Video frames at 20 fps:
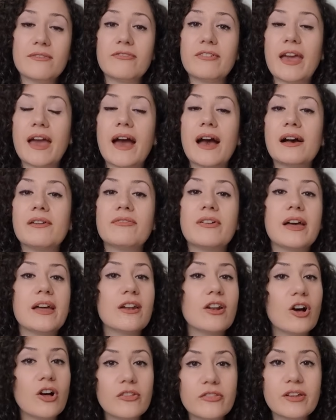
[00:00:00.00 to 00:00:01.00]
we have
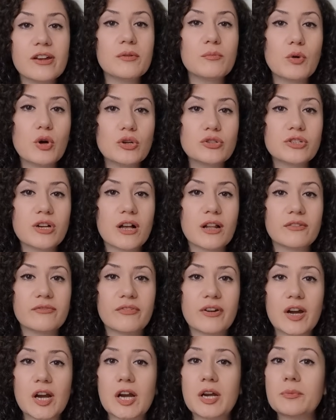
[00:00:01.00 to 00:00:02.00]
another modal
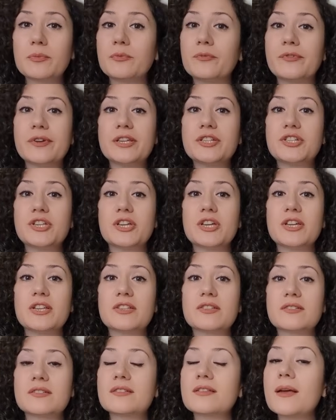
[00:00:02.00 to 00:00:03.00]
verb which
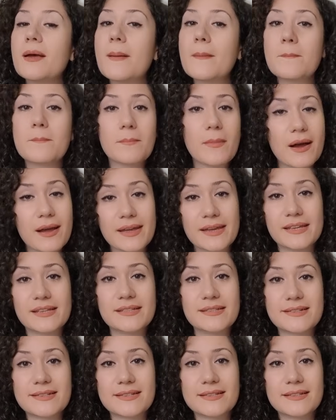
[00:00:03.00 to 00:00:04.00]
is
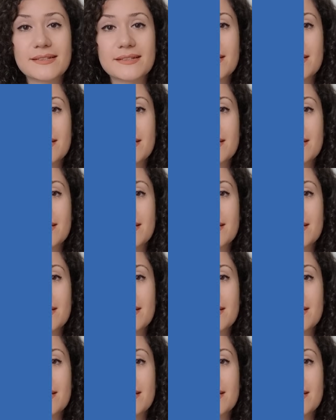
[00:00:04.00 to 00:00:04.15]
might.